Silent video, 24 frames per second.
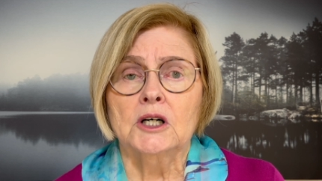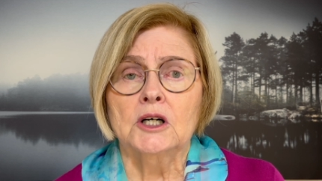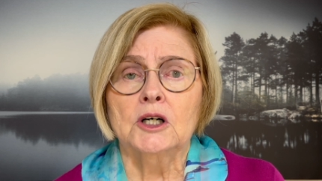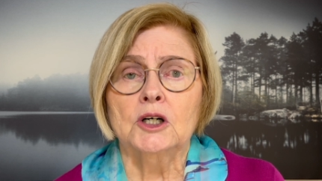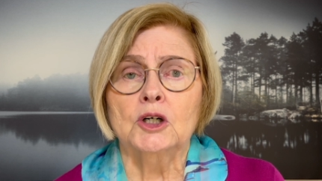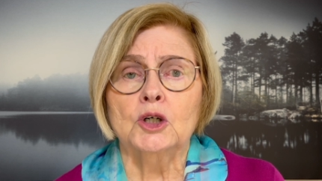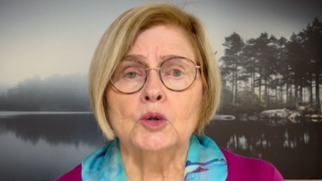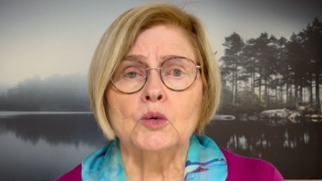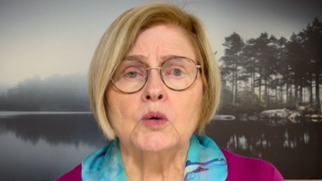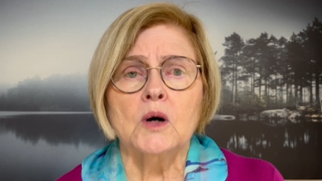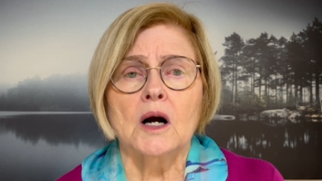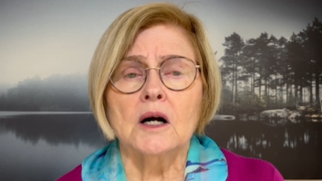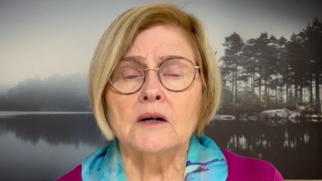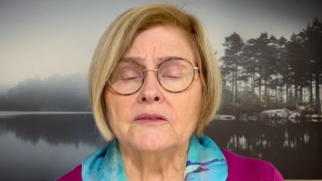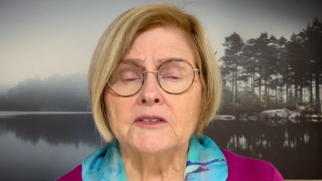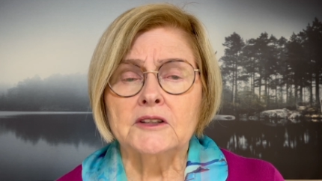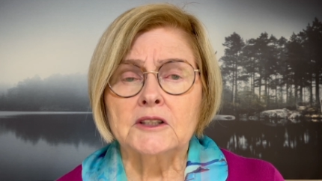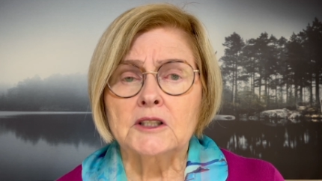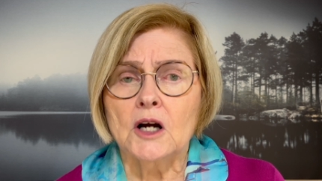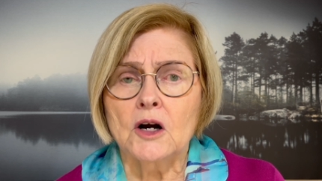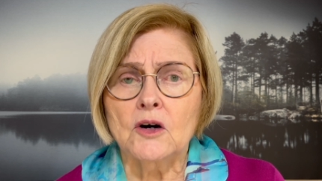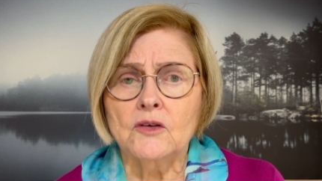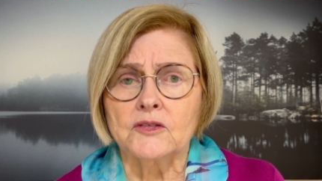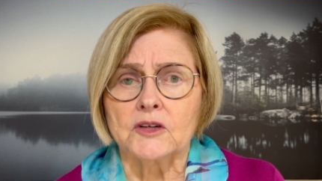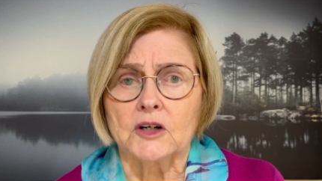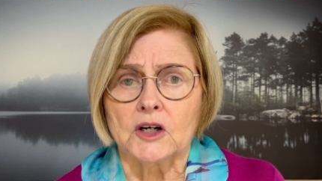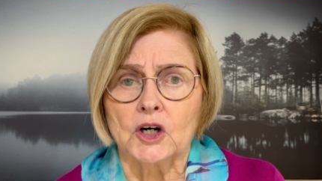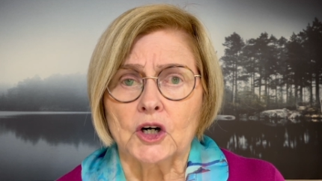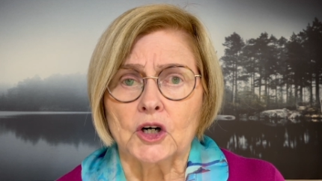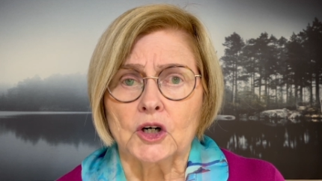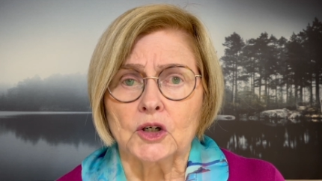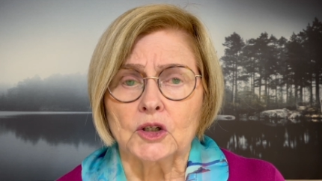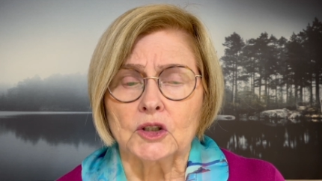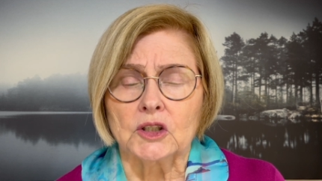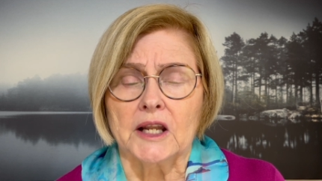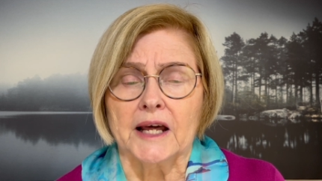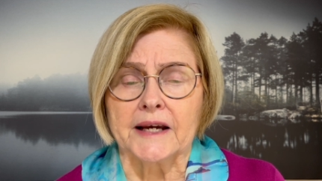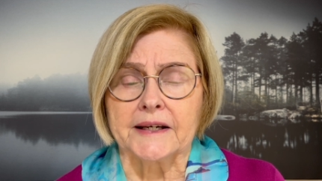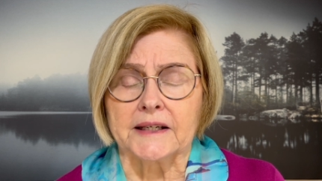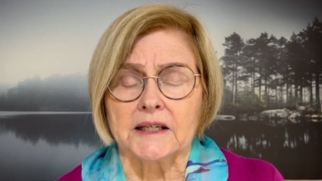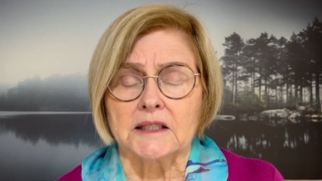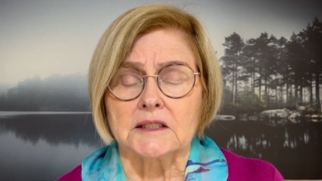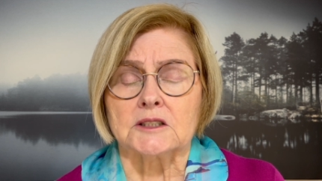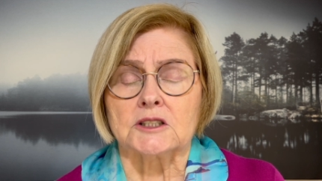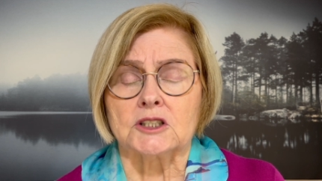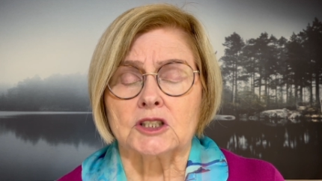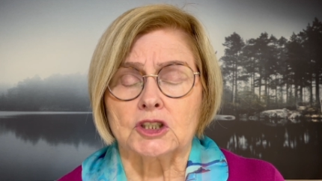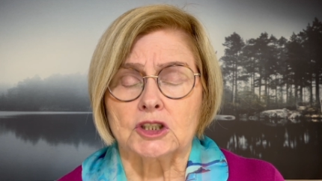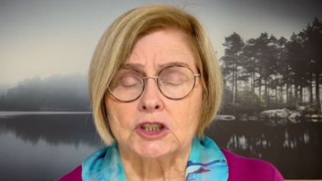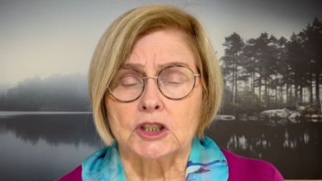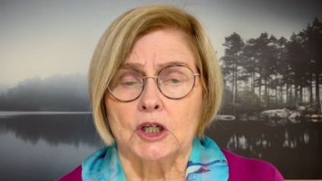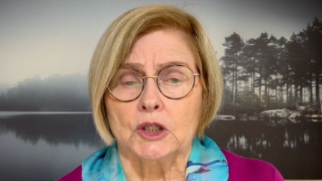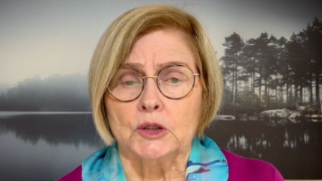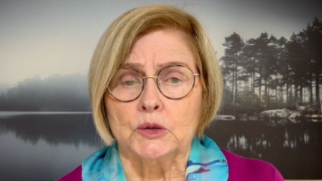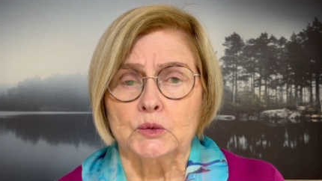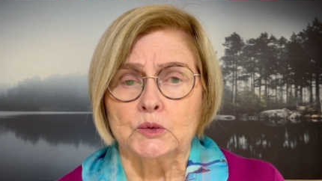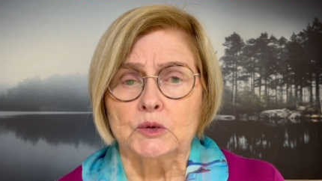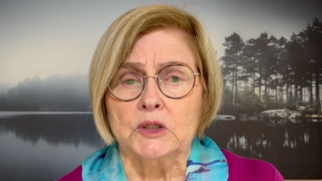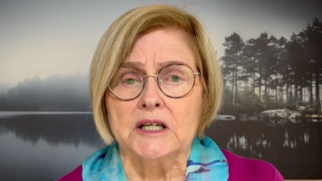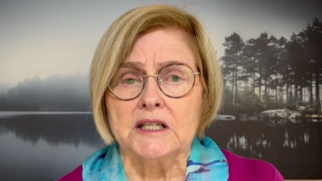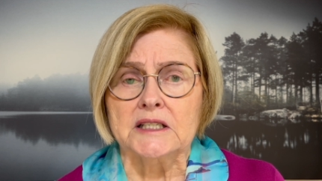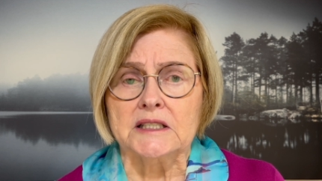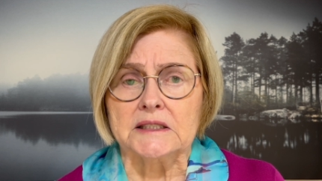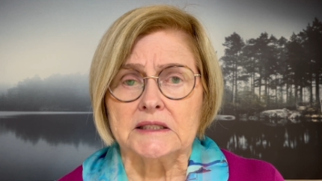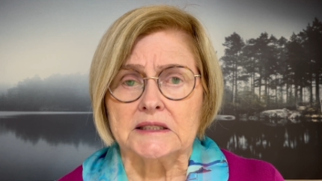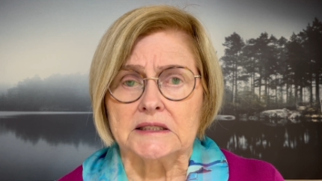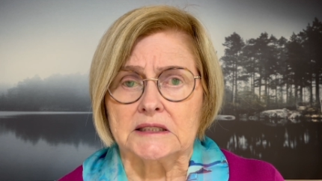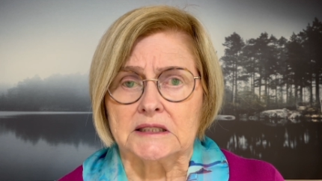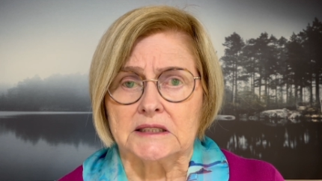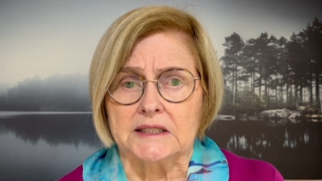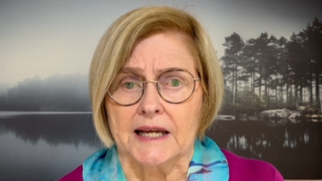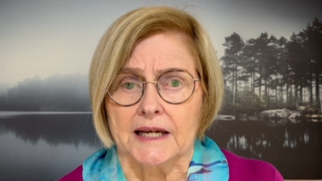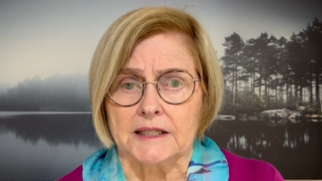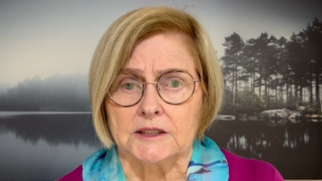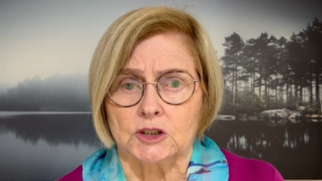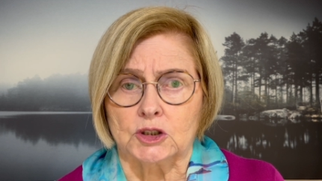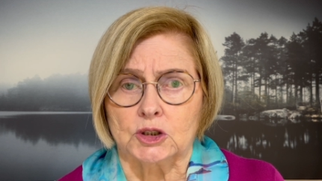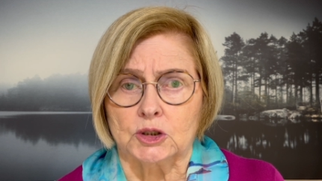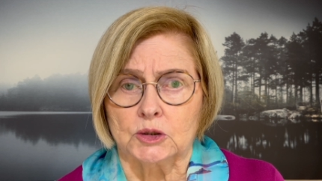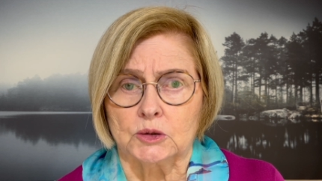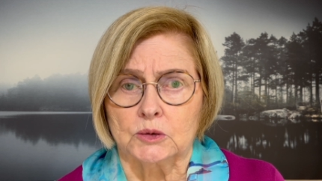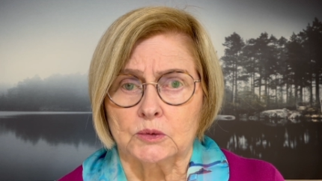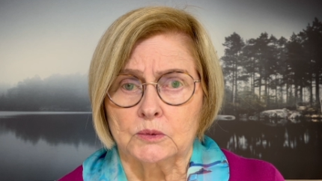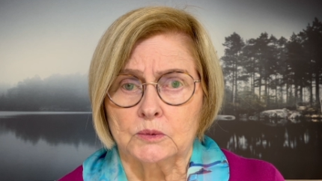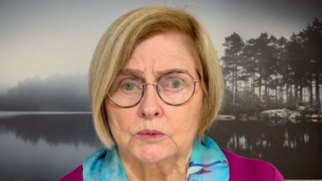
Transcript: who hovered over her like a stone statue.